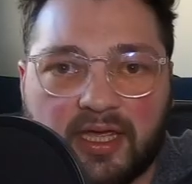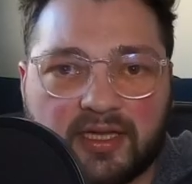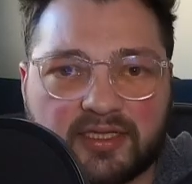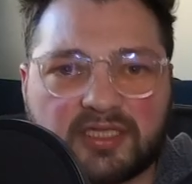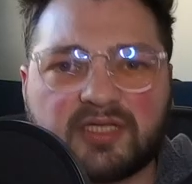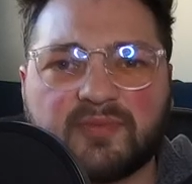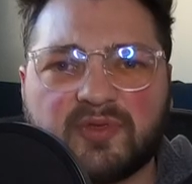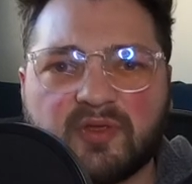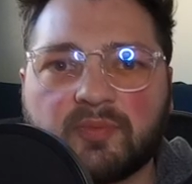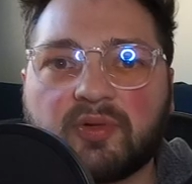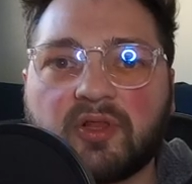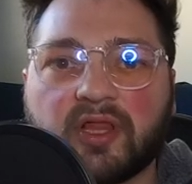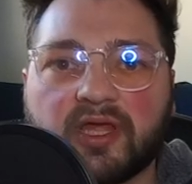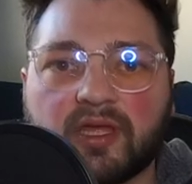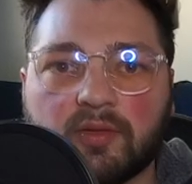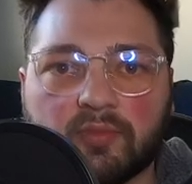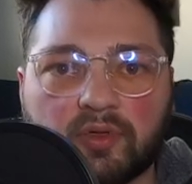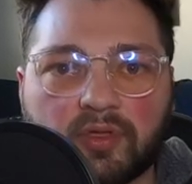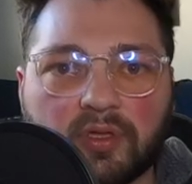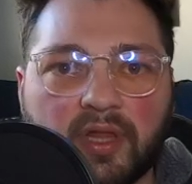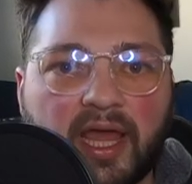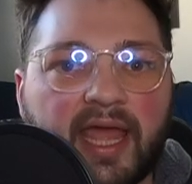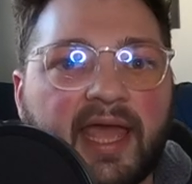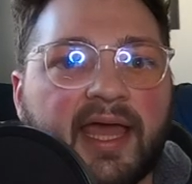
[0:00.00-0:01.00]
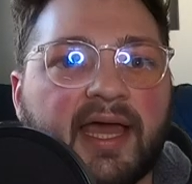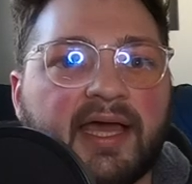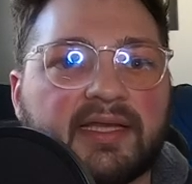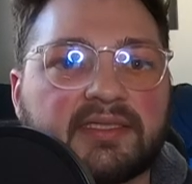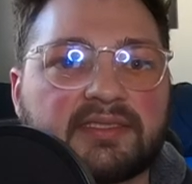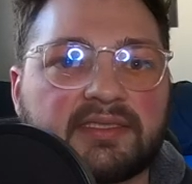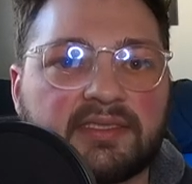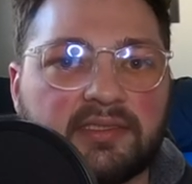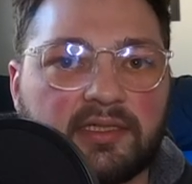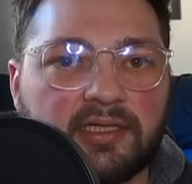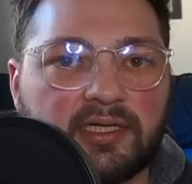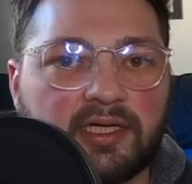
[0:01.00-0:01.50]
to be playable
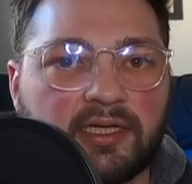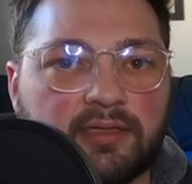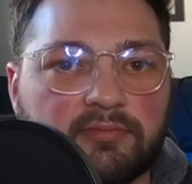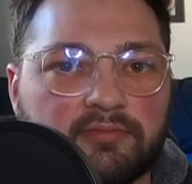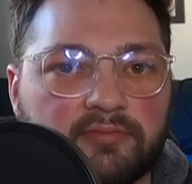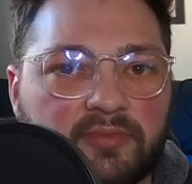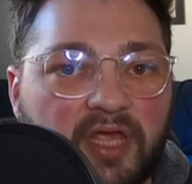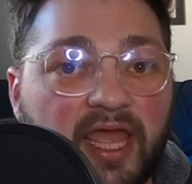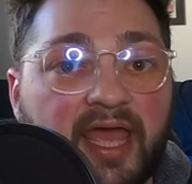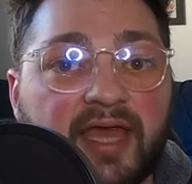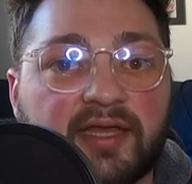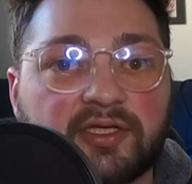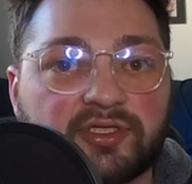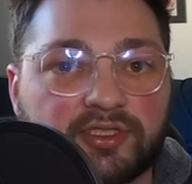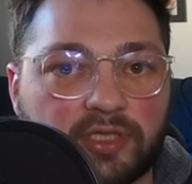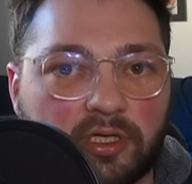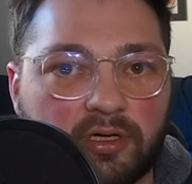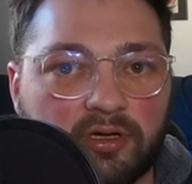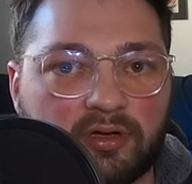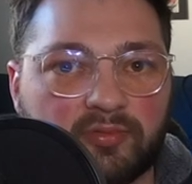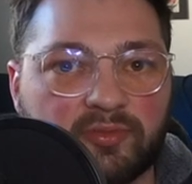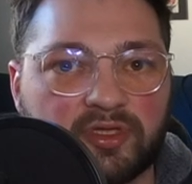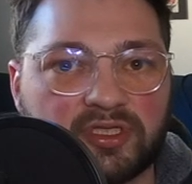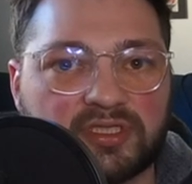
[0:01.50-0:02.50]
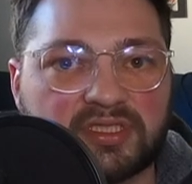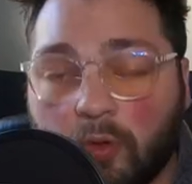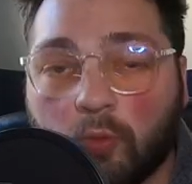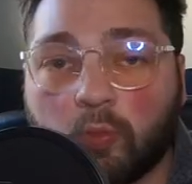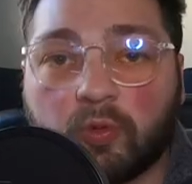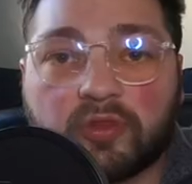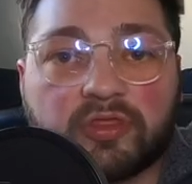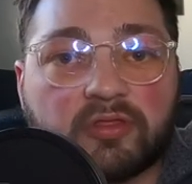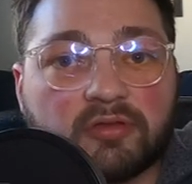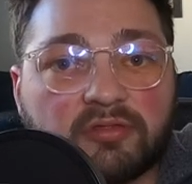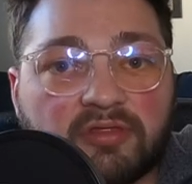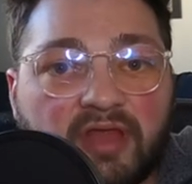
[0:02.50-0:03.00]
at um, at tournaments.
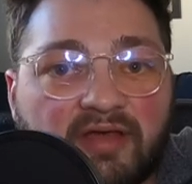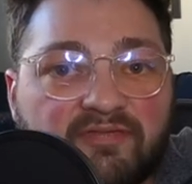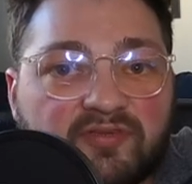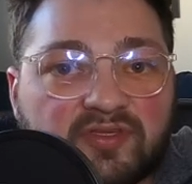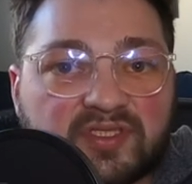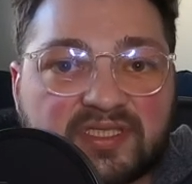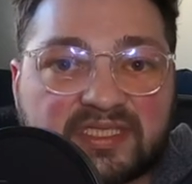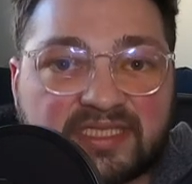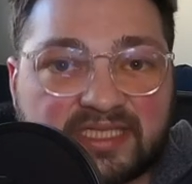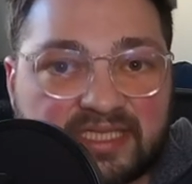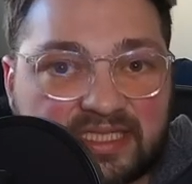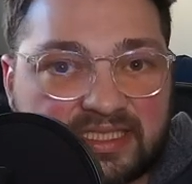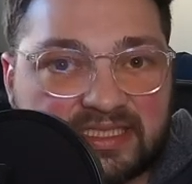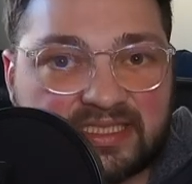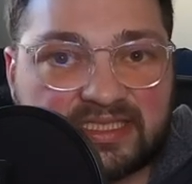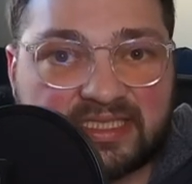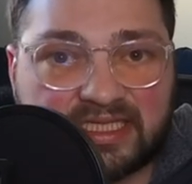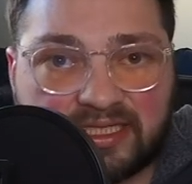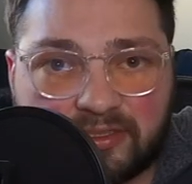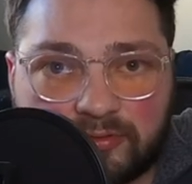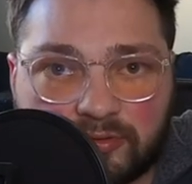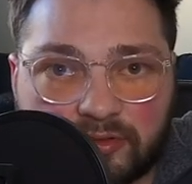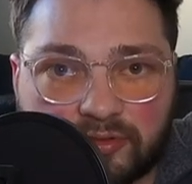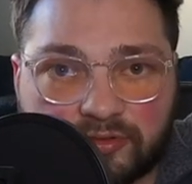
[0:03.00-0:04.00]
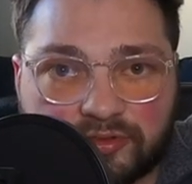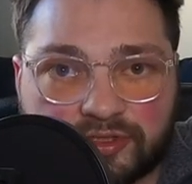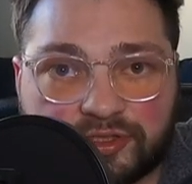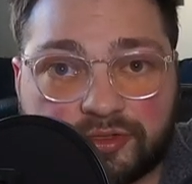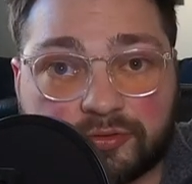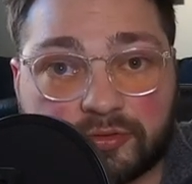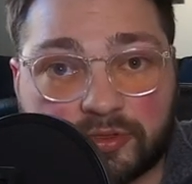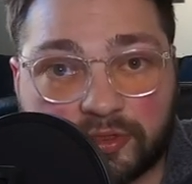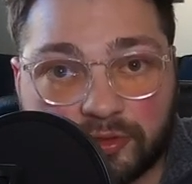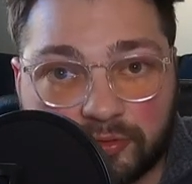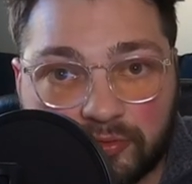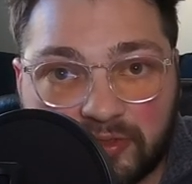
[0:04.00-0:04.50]
With the level 6 synchros
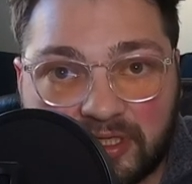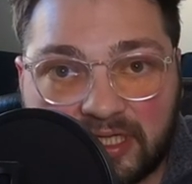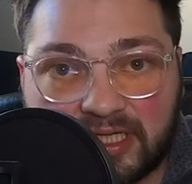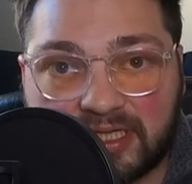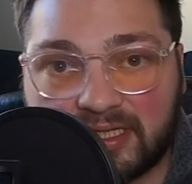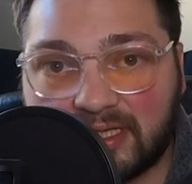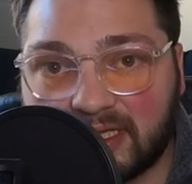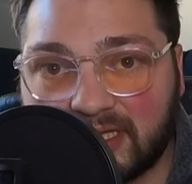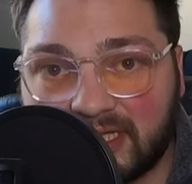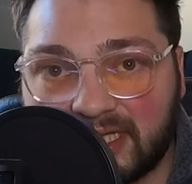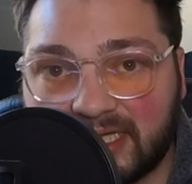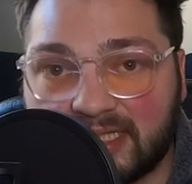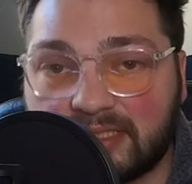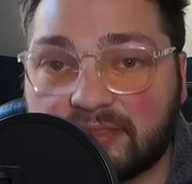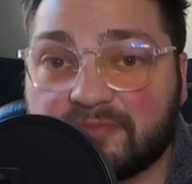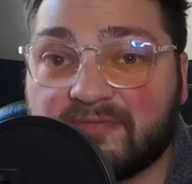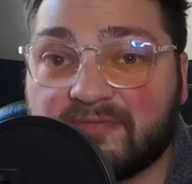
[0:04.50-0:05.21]
Dragunity Knight,